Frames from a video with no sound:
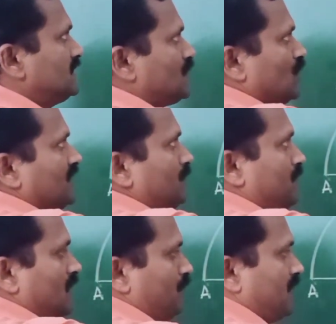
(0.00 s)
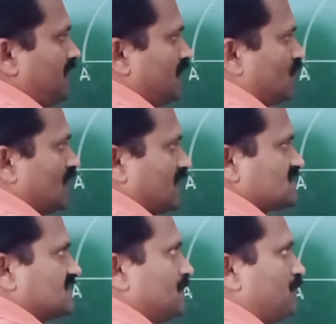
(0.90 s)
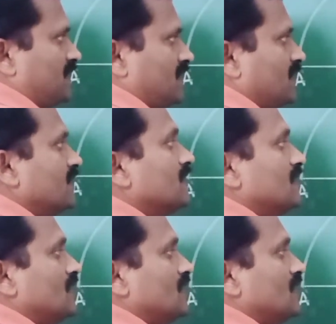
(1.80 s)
draw the perpendicular CP,